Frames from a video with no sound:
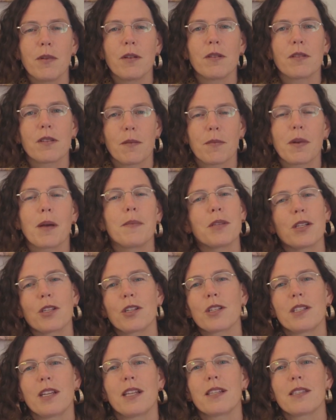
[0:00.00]
and sometimes it
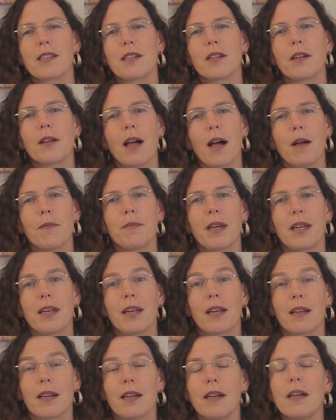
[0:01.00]
just needs a little help
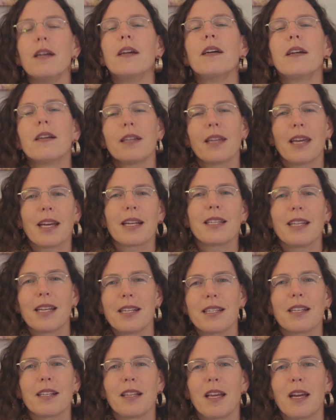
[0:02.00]
getting kicked
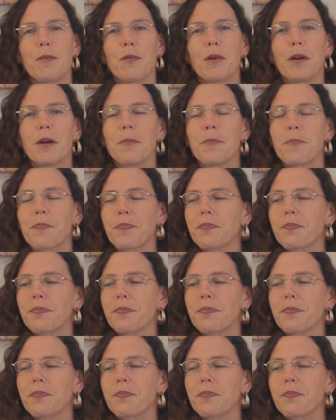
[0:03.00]
into labor.